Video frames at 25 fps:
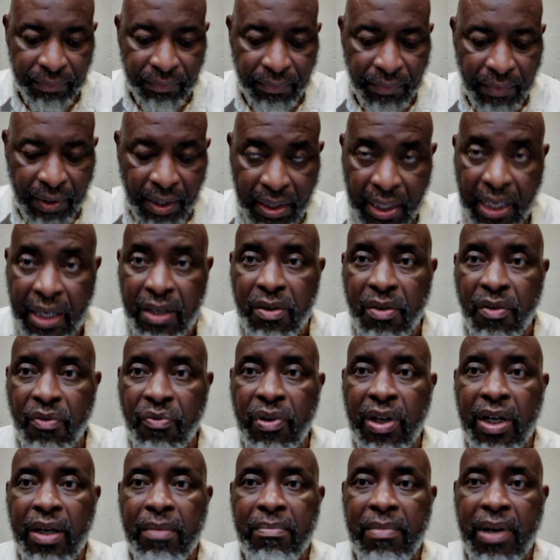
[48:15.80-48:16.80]
Thank you
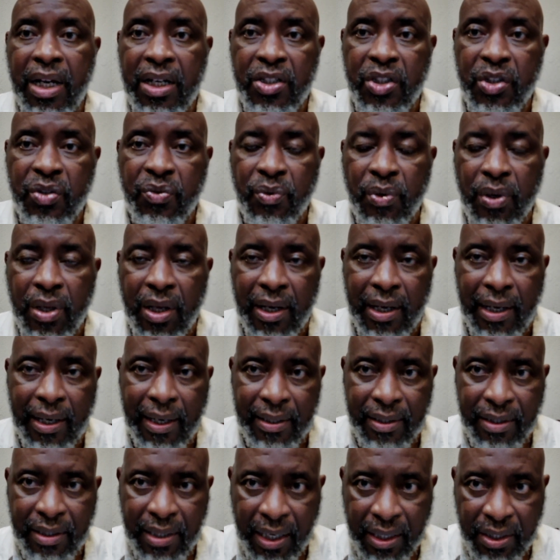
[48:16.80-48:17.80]
very much for your
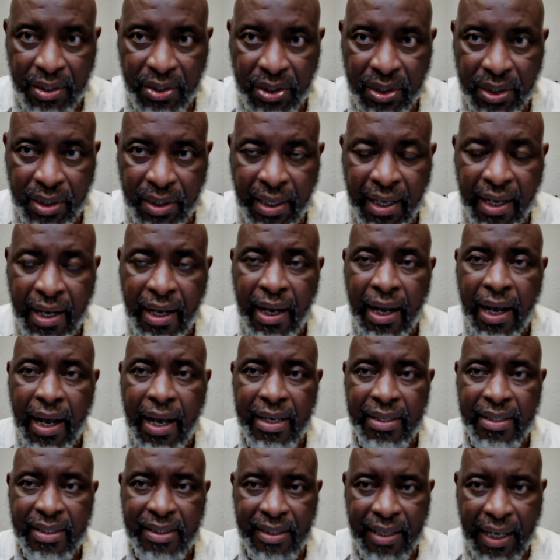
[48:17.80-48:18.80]
attention.
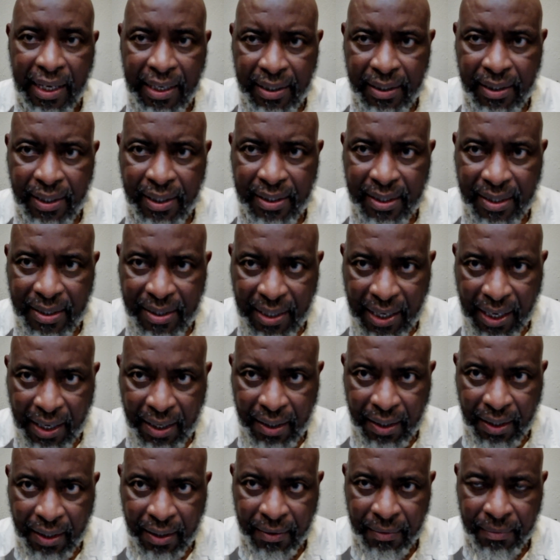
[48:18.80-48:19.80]
Asante
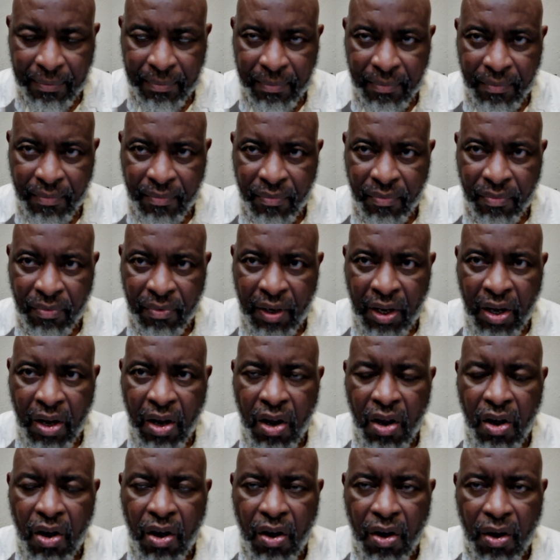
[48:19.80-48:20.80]
sana.
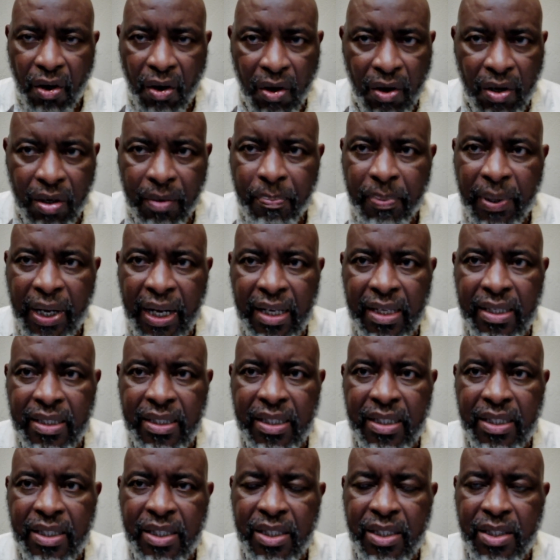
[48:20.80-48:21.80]
All
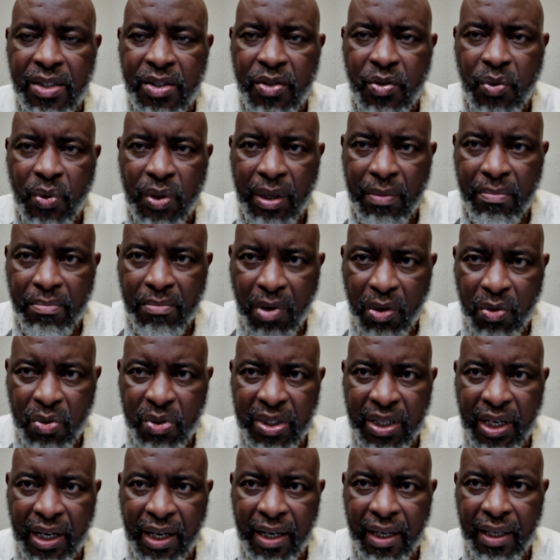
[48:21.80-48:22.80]
praises to the Most
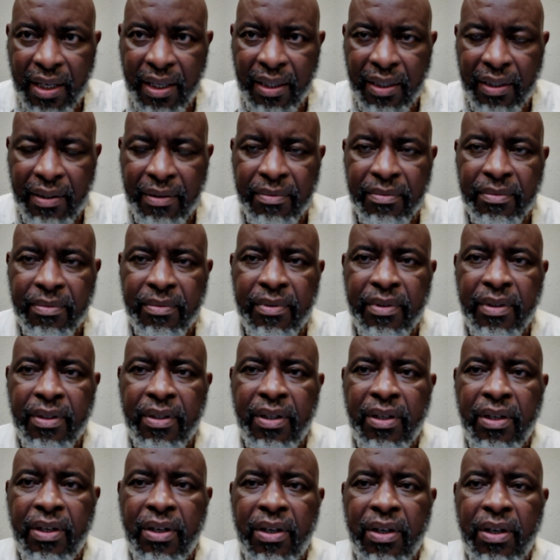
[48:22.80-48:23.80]
High.
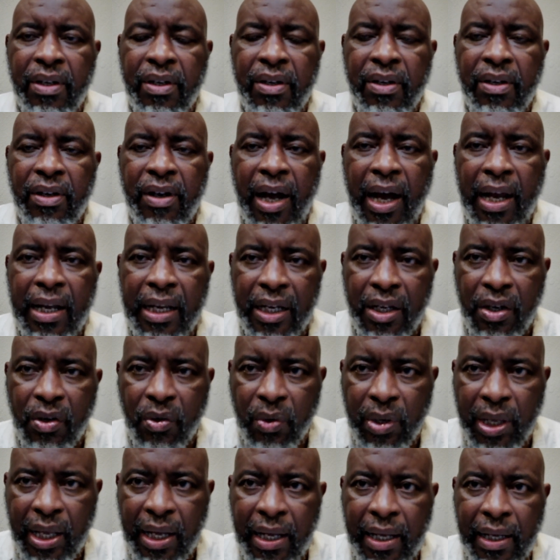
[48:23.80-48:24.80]

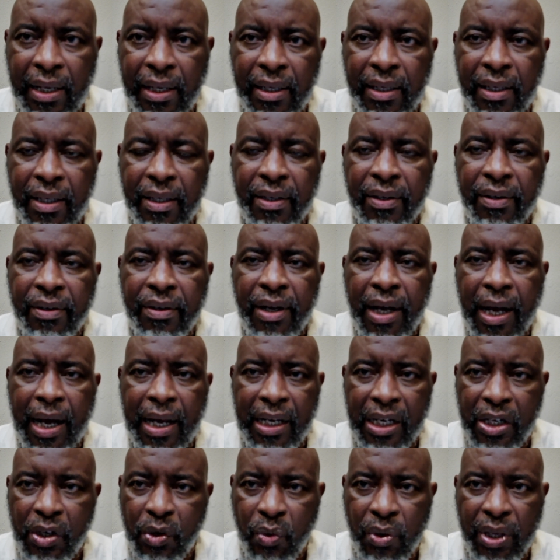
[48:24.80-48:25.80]
Hallelujah,
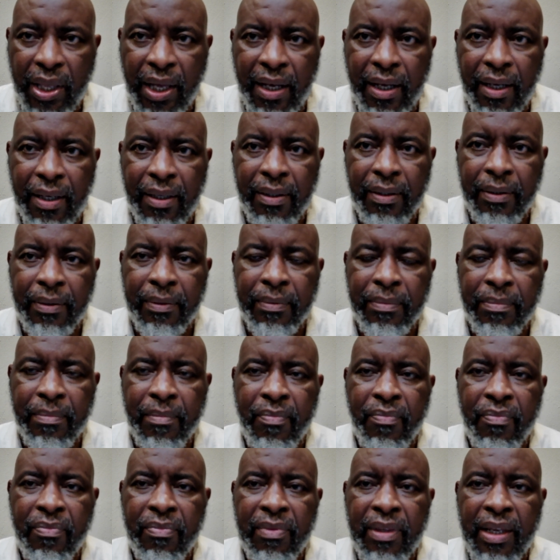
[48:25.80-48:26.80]
hallelujah,
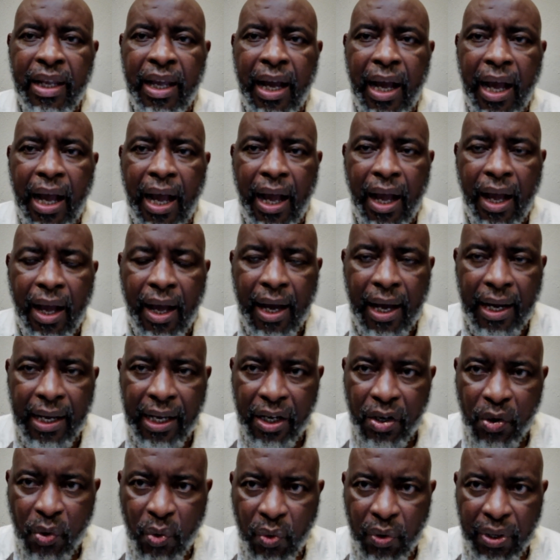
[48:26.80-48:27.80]

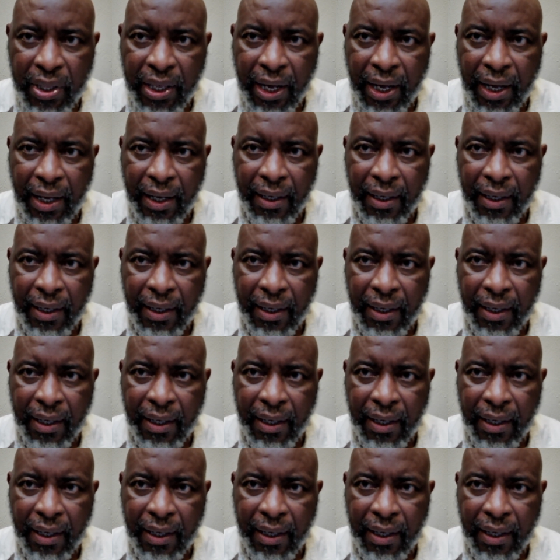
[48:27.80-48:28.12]
hallelujah.